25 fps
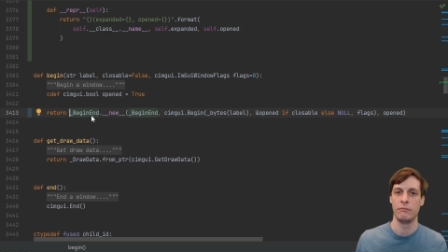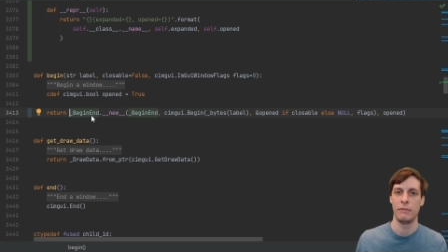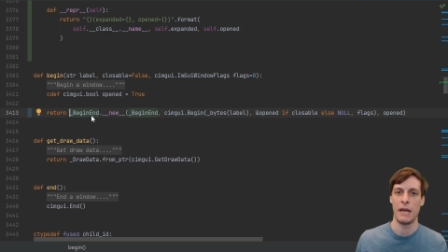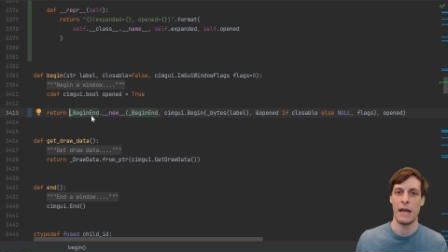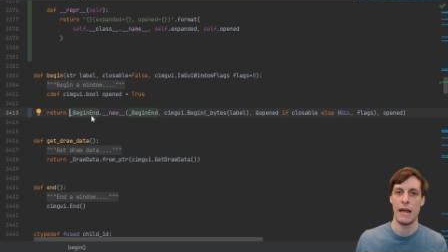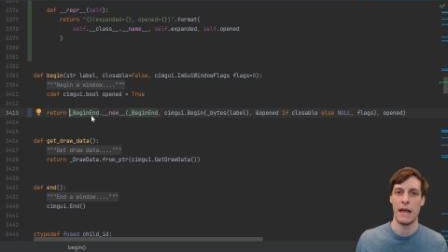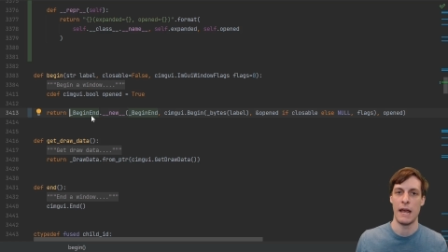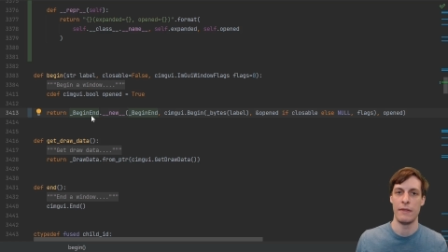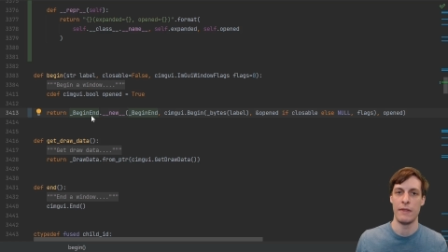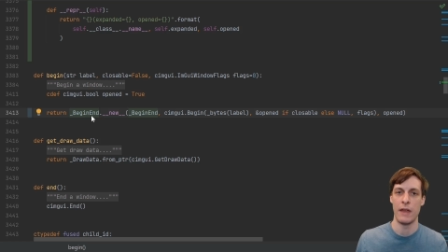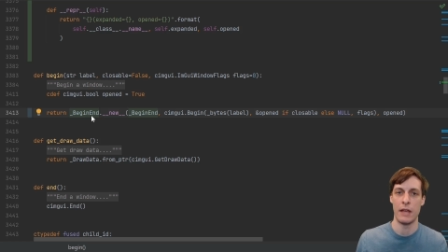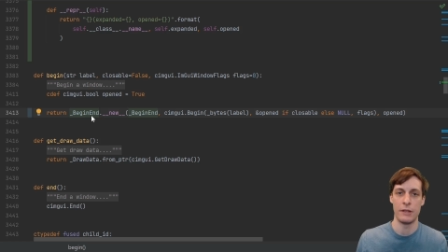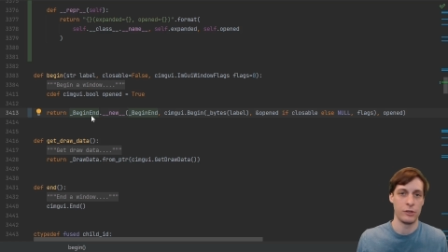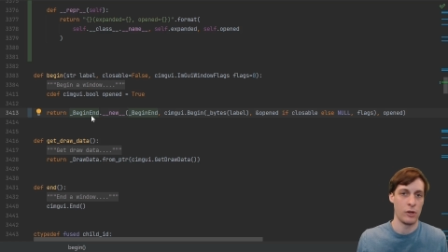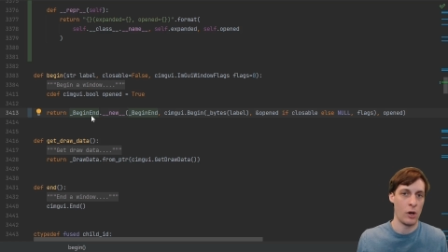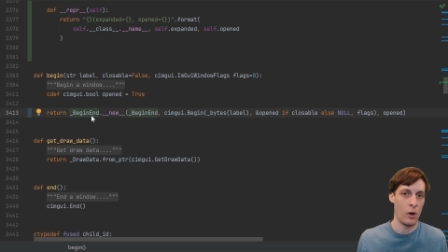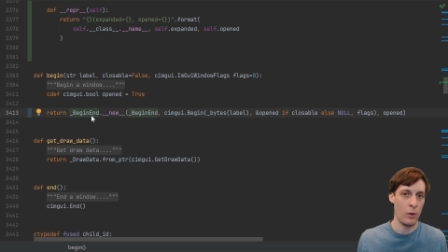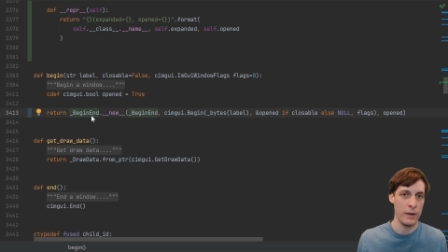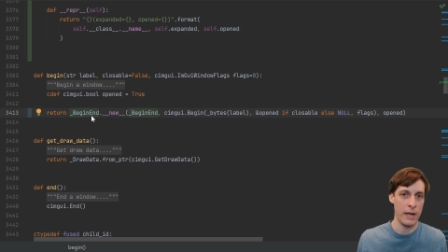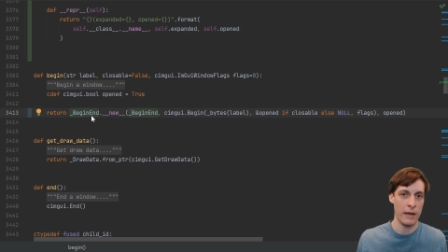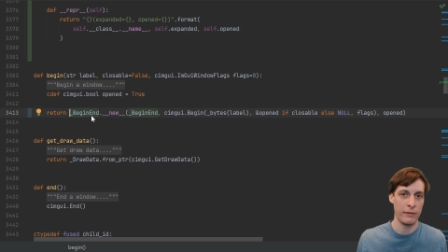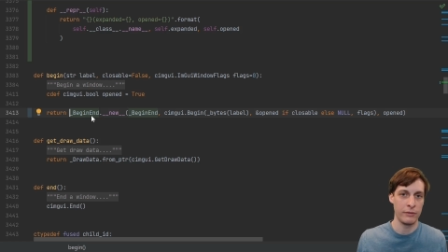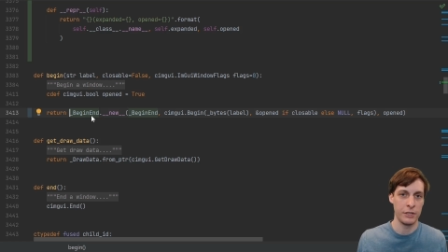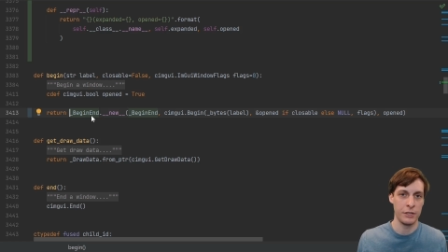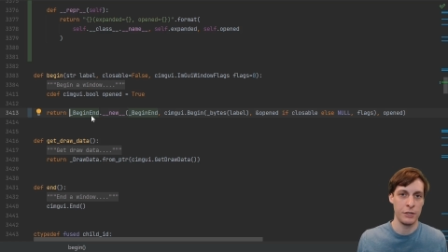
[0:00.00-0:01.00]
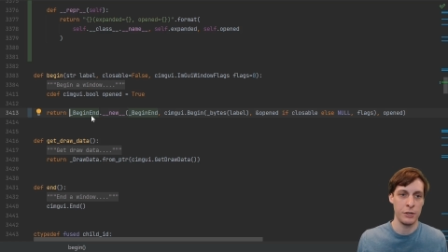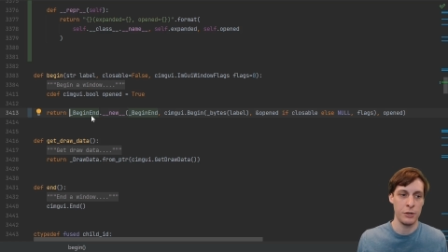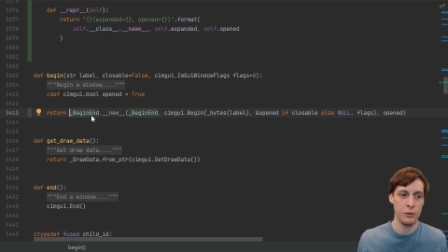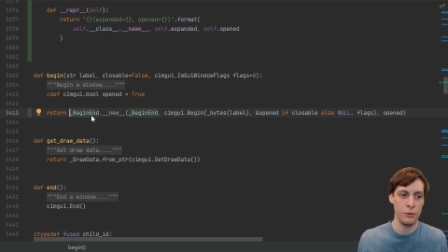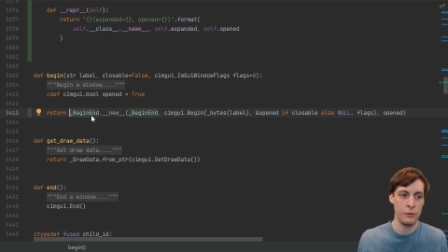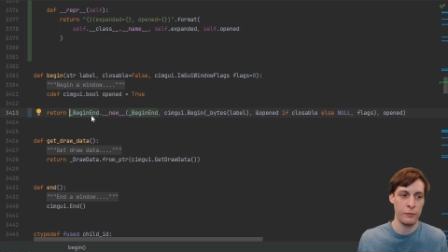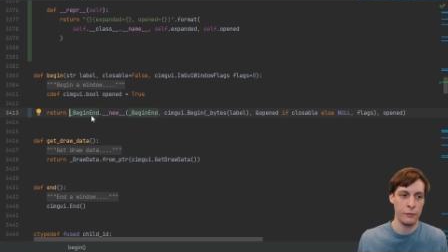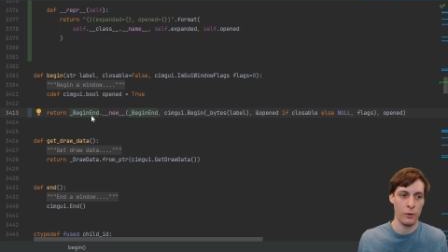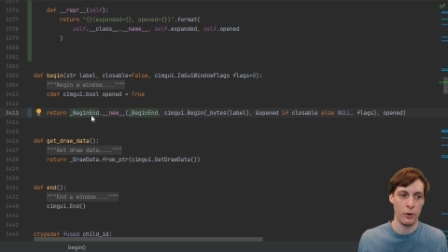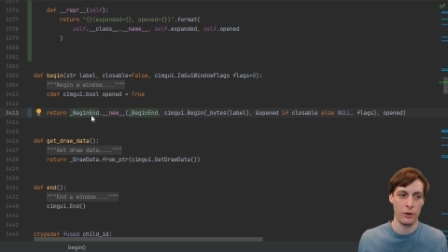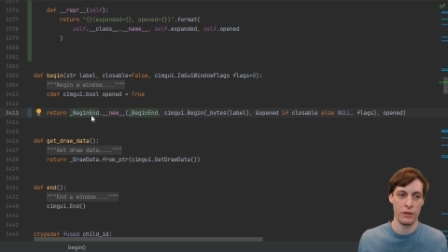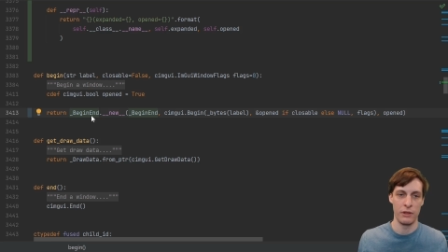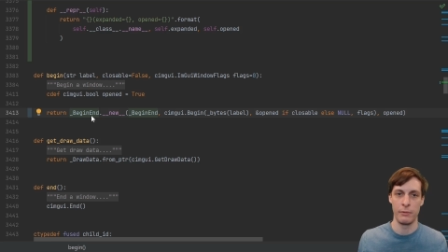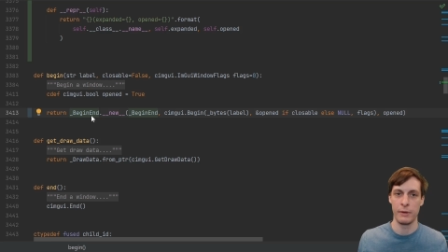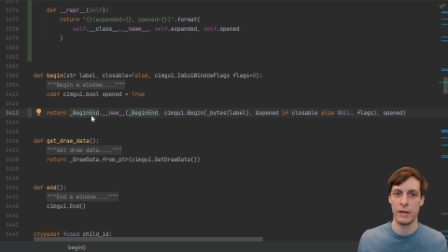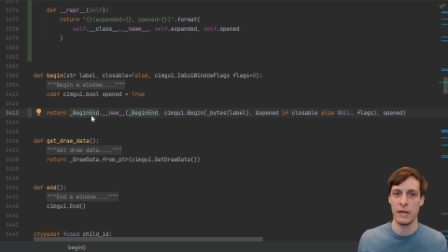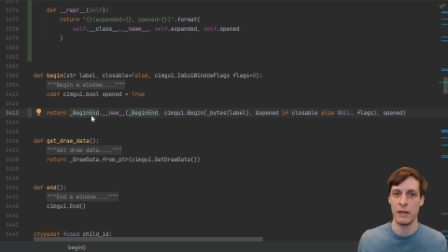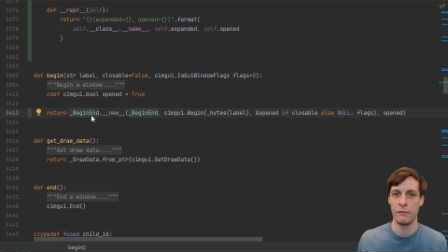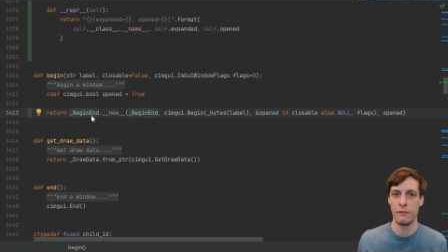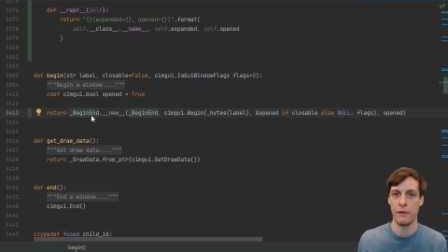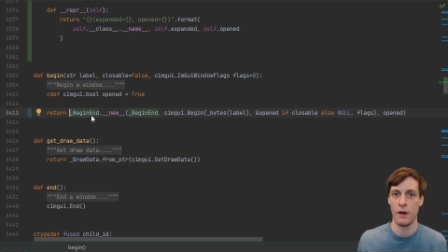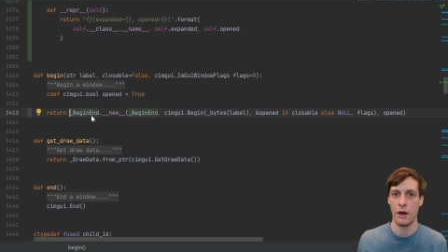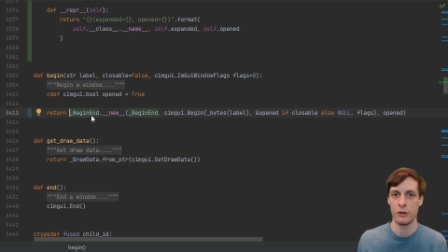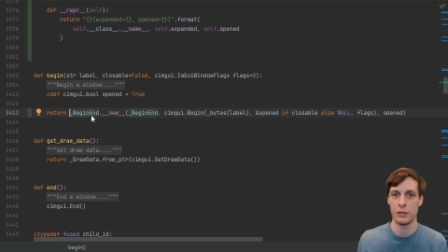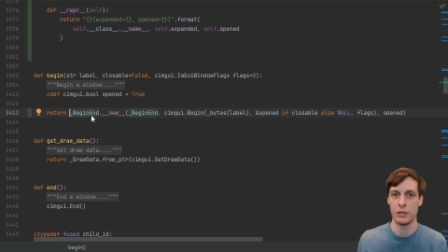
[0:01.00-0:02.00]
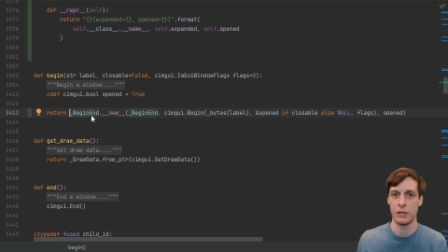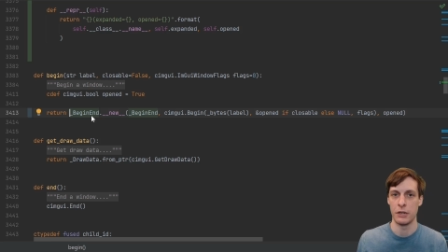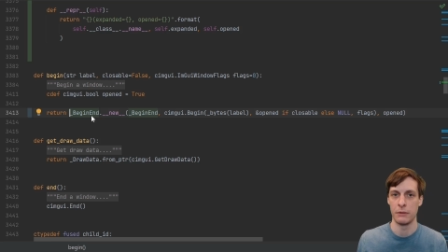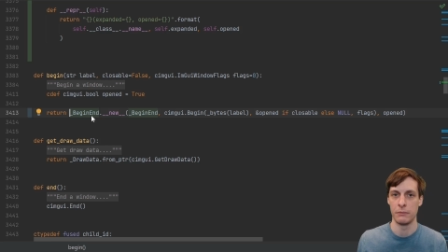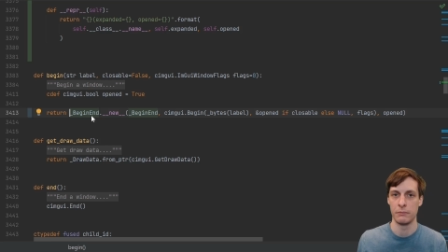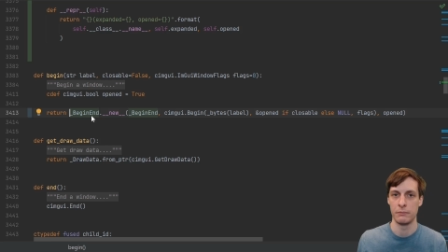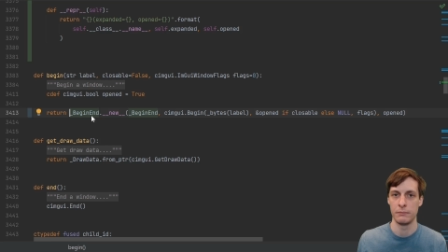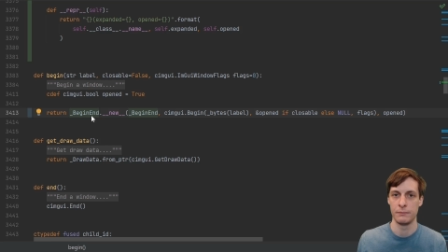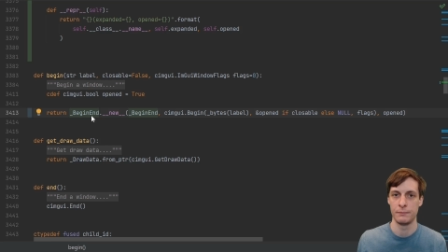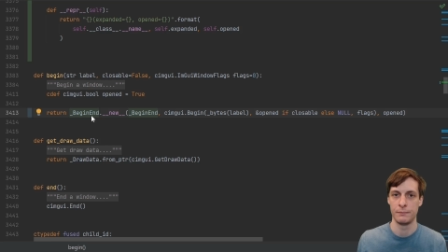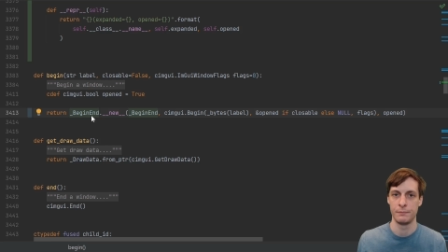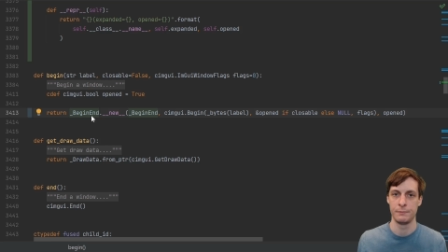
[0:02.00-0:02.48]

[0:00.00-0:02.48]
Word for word: And that's all we have to do for the begin function.